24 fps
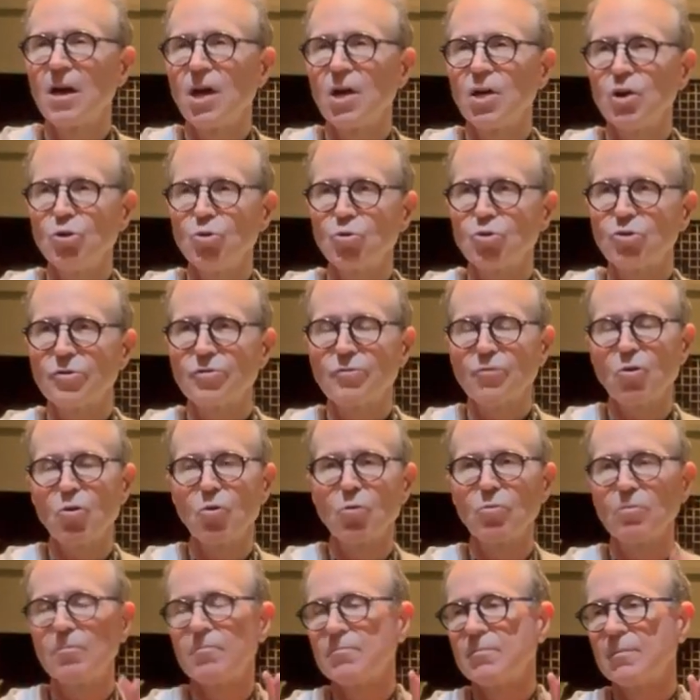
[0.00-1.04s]
You could
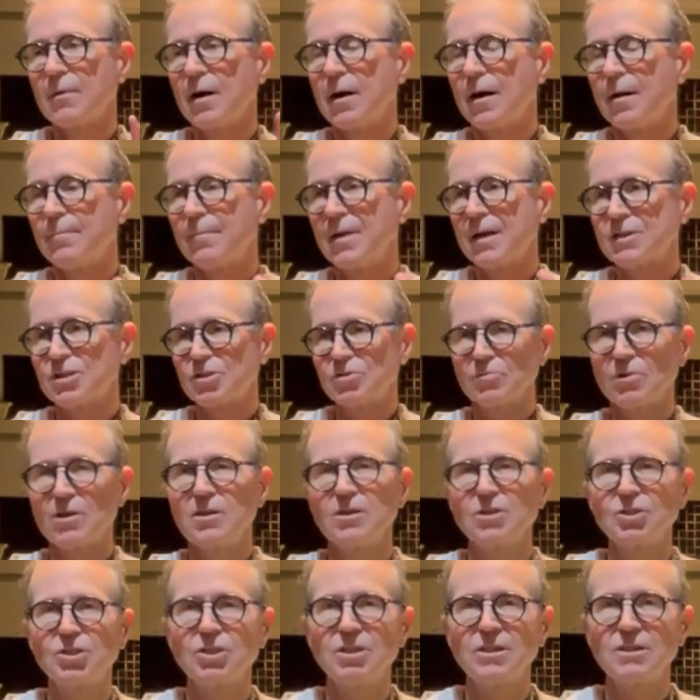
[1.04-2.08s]
throw uh, mozzarella
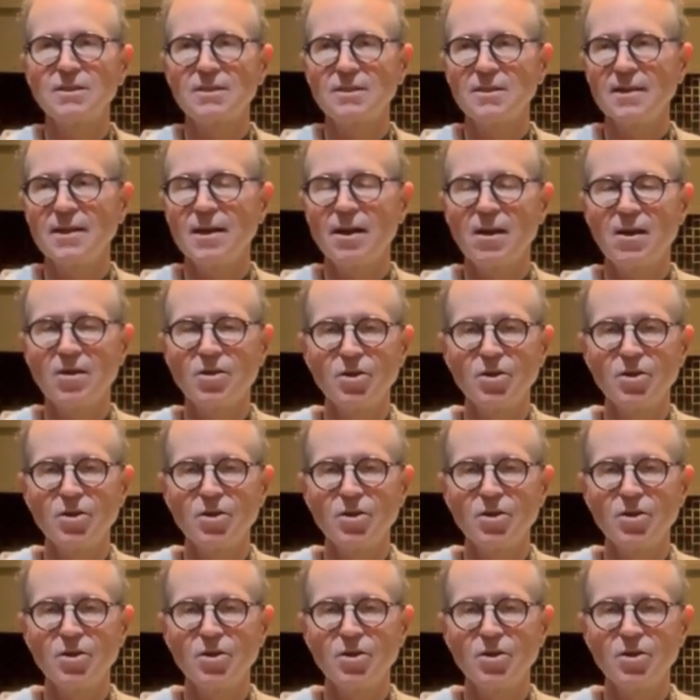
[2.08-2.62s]
cheese in there.